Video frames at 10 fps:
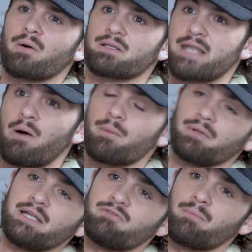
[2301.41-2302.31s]
Cause now I
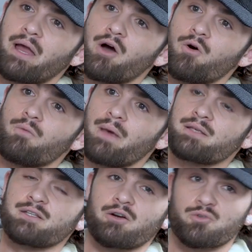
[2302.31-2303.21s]
believe in my own message.